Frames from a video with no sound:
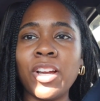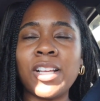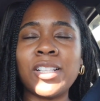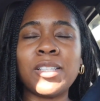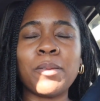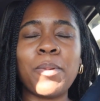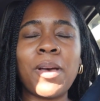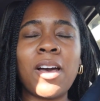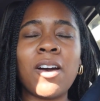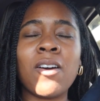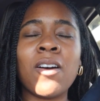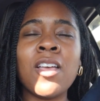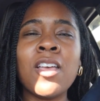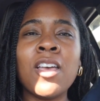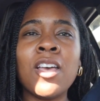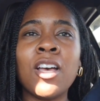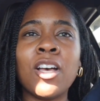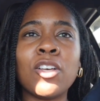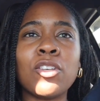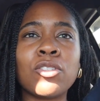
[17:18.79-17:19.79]
It's about
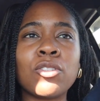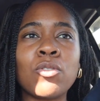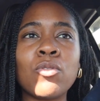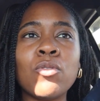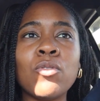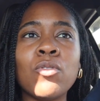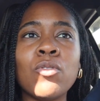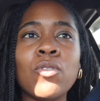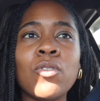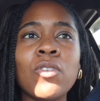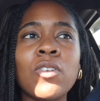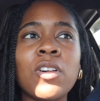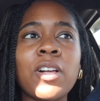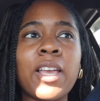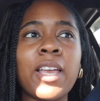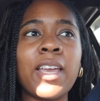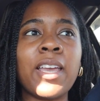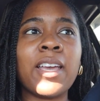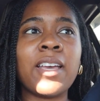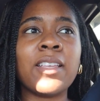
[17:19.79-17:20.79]
a school
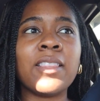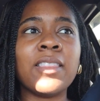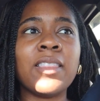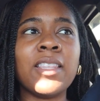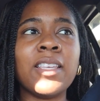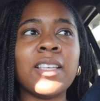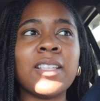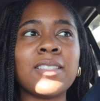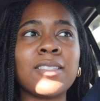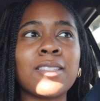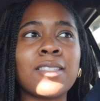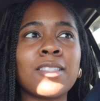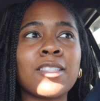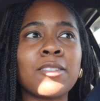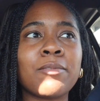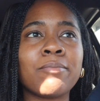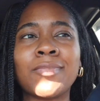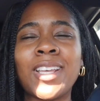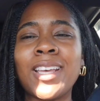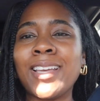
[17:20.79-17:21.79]
and
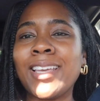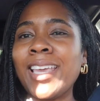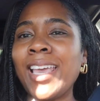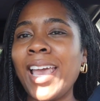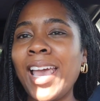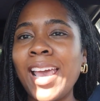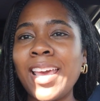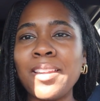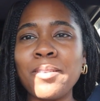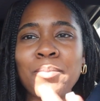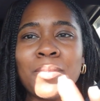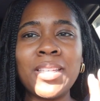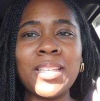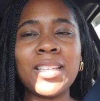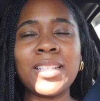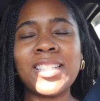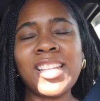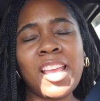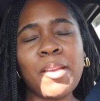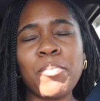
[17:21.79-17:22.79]
this
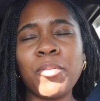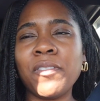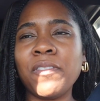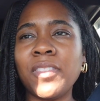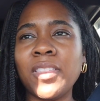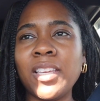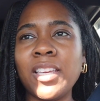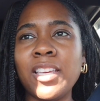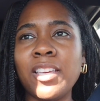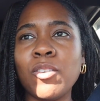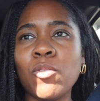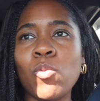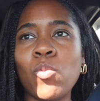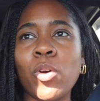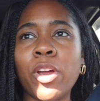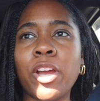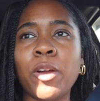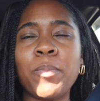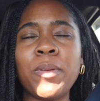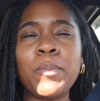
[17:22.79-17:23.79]
academy type of thing
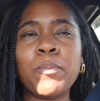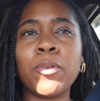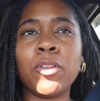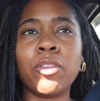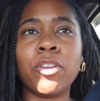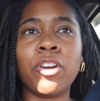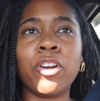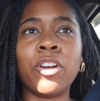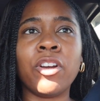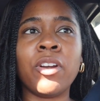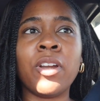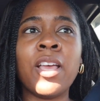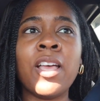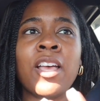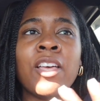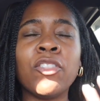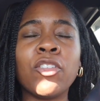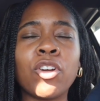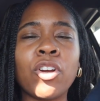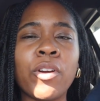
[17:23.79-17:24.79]
where people learn
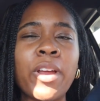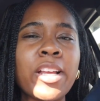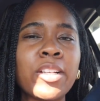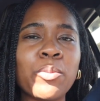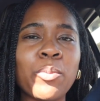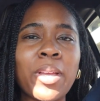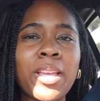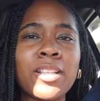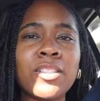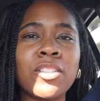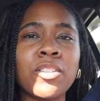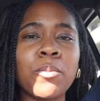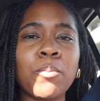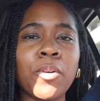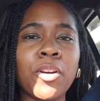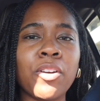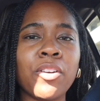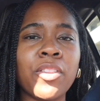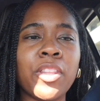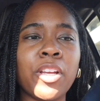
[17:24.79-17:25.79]
the correct way to
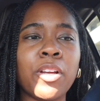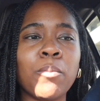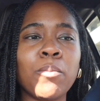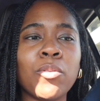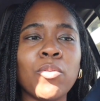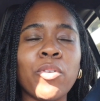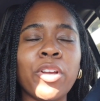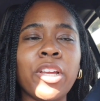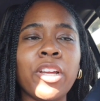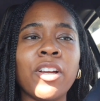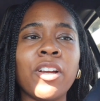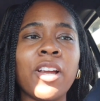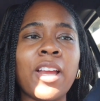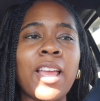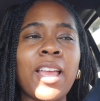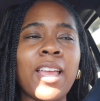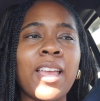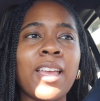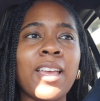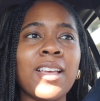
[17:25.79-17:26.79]
murder their employer
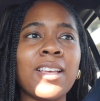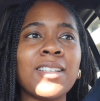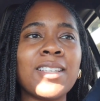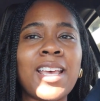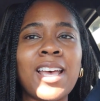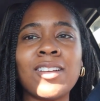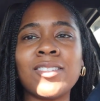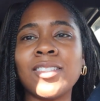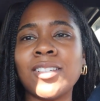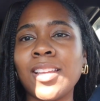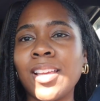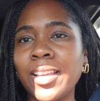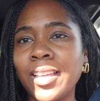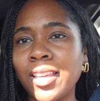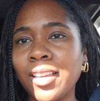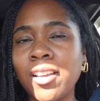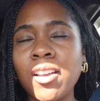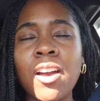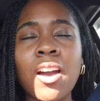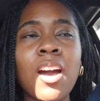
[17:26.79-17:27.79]
and how to not
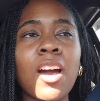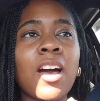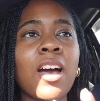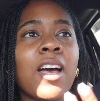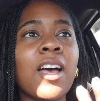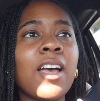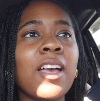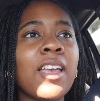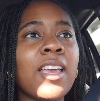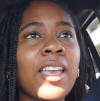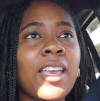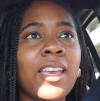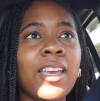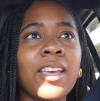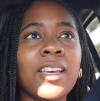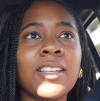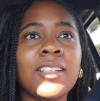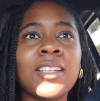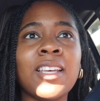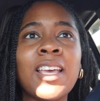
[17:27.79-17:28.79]
get caught,
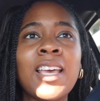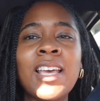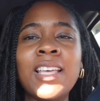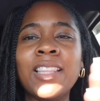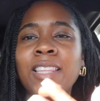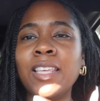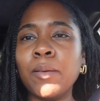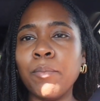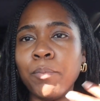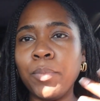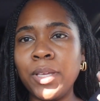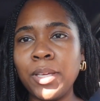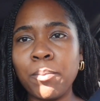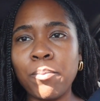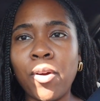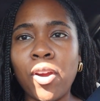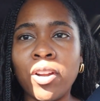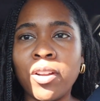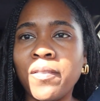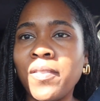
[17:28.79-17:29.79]
and them being
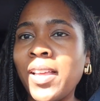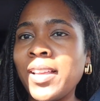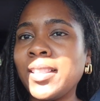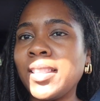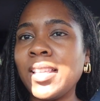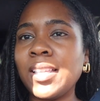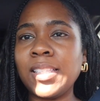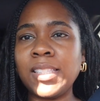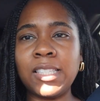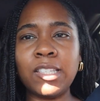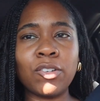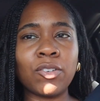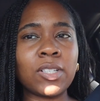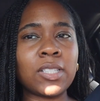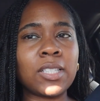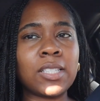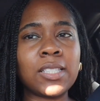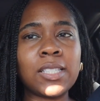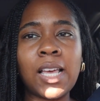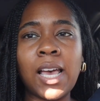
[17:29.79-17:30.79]
part of like this secret
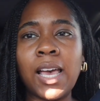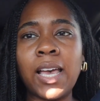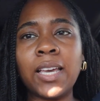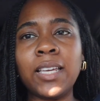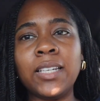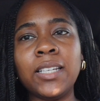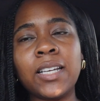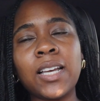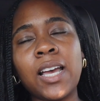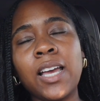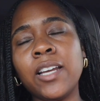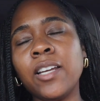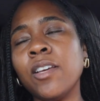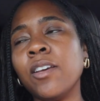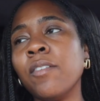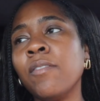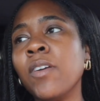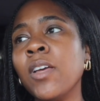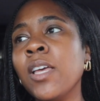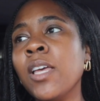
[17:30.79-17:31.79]
society kind
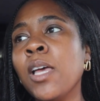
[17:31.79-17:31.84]
of.